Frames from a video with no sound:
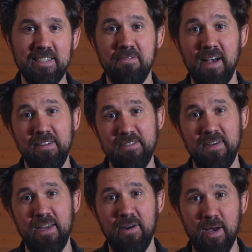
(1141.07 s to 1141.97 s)
have found this
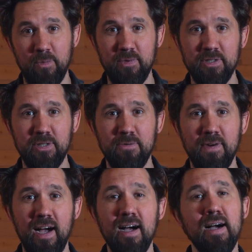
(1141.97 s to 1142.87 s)
video helpful so
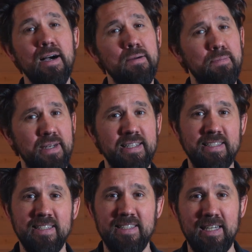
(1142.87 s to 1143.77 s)
far, please
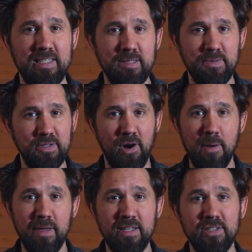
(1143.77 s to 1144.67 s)
consider
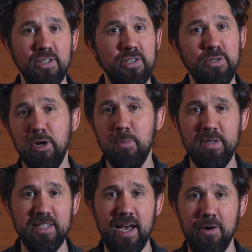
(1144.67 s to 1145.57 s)
subscribing so you don't
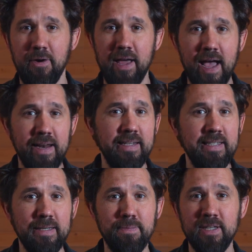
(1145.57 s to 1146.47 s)
miss out on any
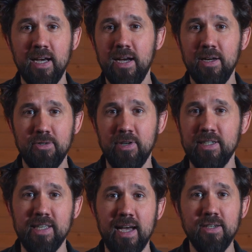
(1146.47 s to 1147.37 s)
tips,
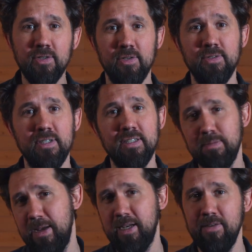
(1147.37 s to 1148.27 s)
tricks, and truths to
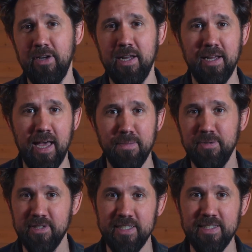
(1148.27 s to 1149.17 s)
make living in a
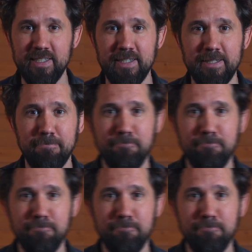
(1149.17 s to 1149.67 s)
camper easier.